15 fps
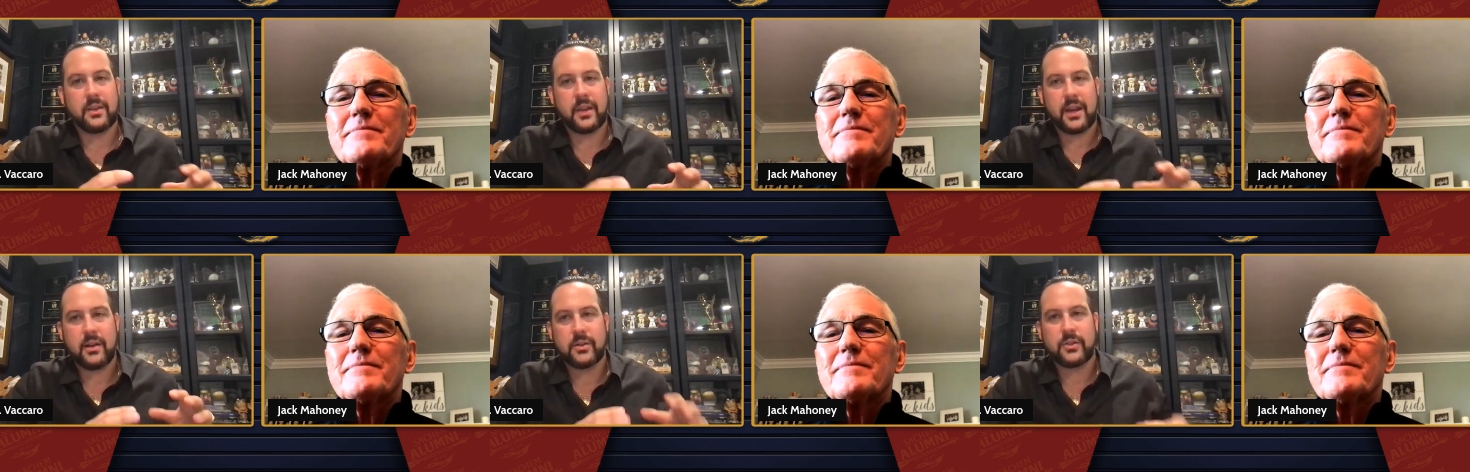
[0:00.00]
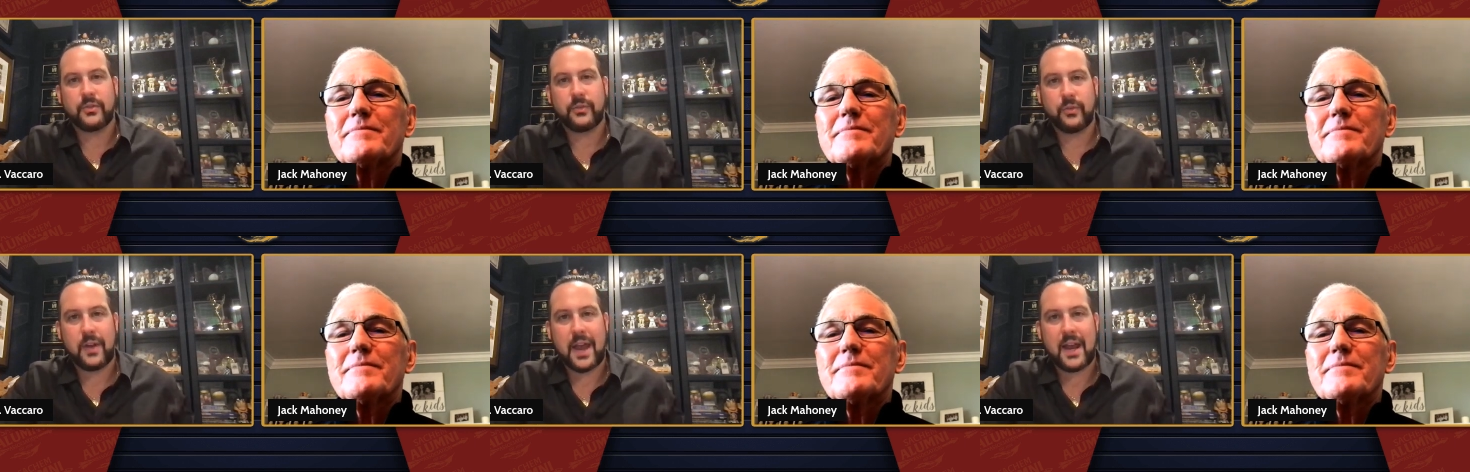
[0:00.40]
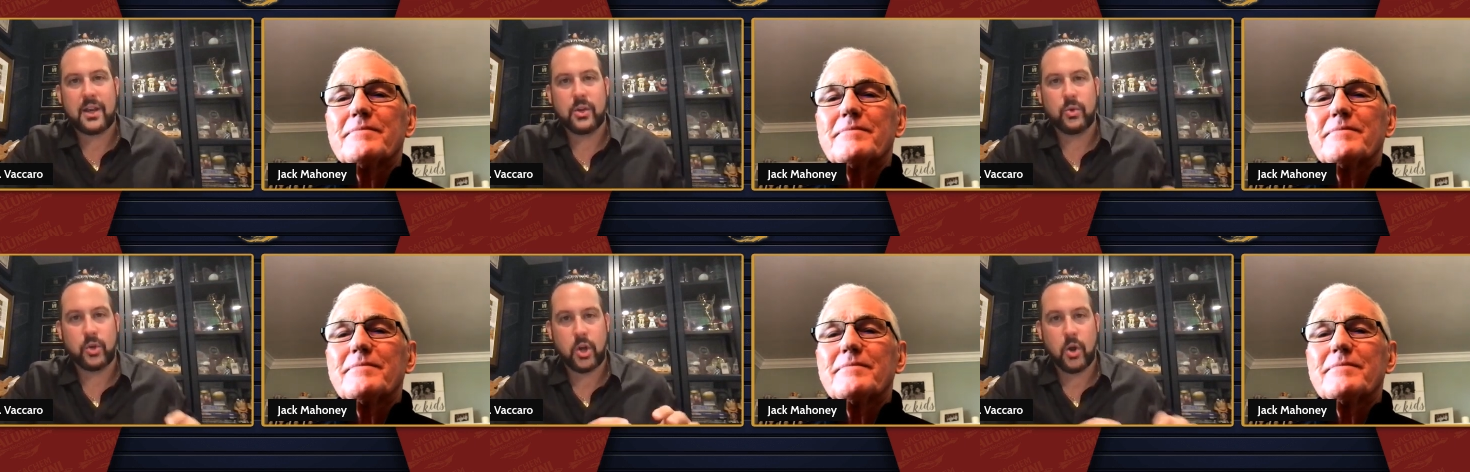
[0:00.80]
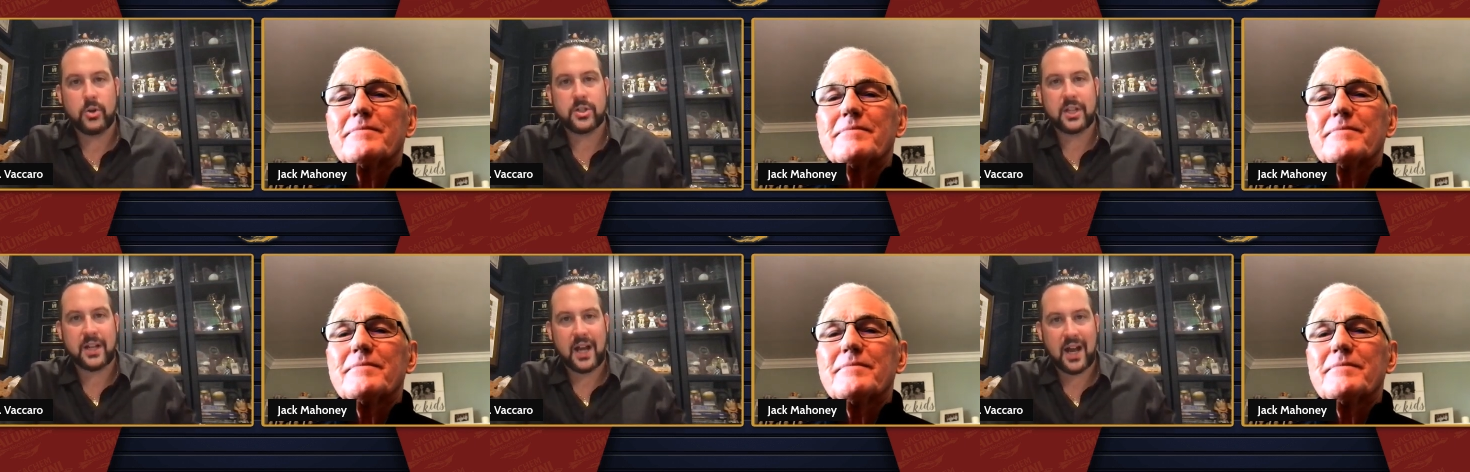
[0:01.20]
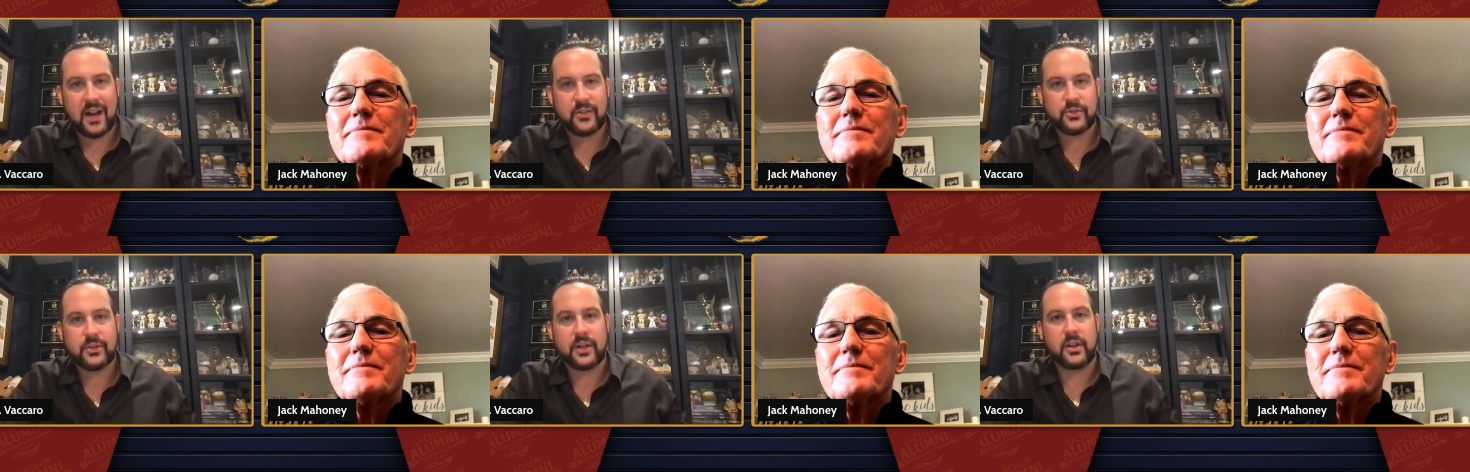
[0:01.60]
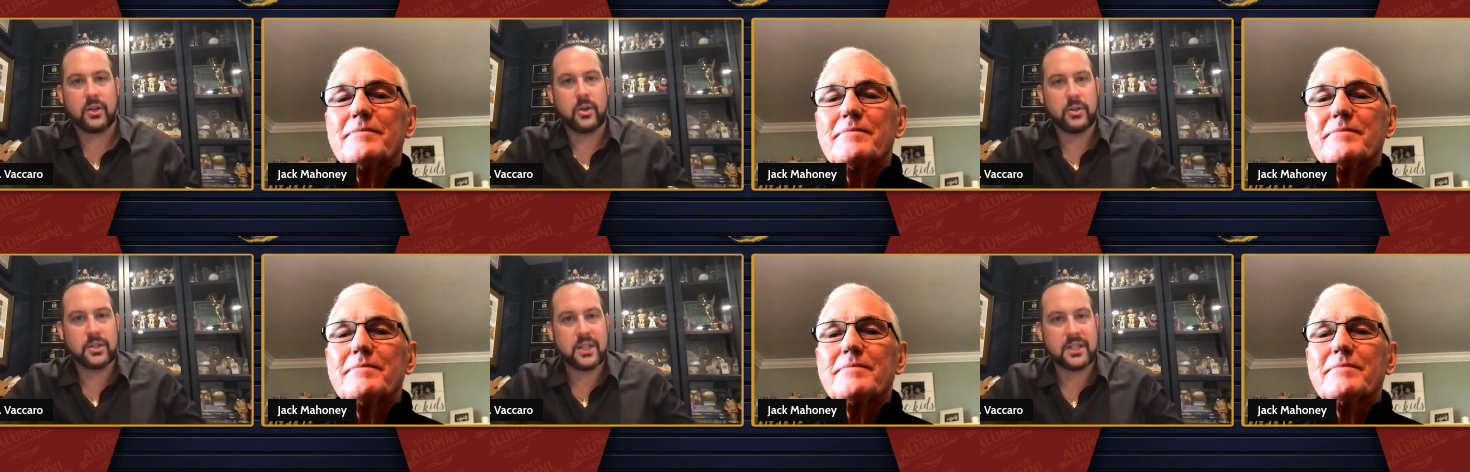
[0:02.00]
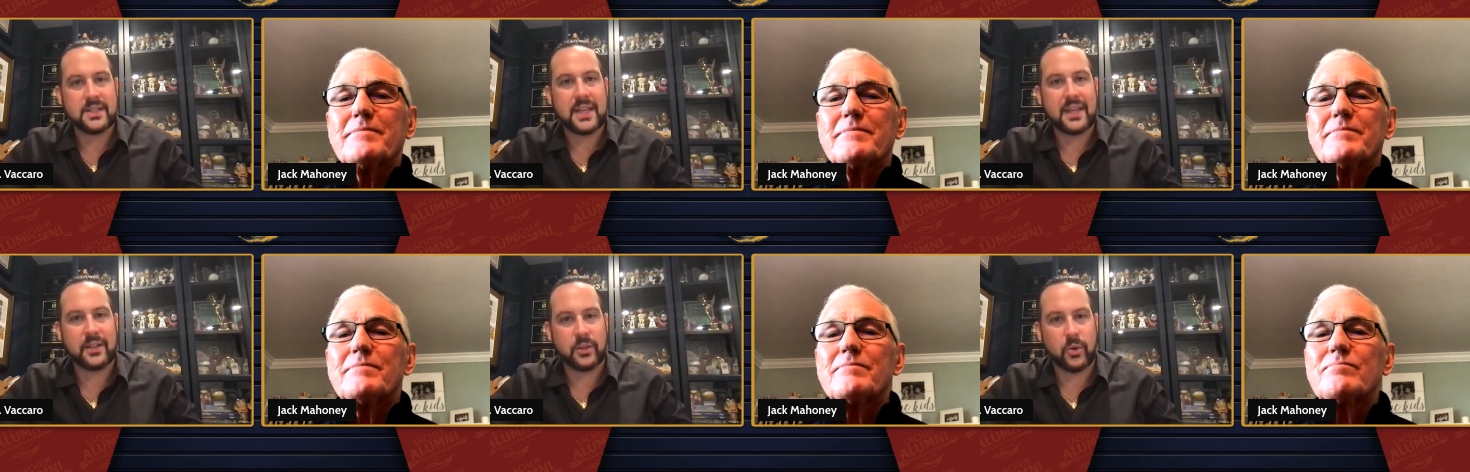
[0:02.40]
Speaker 1: here's Fred, who coached at Hofstra and coached at St.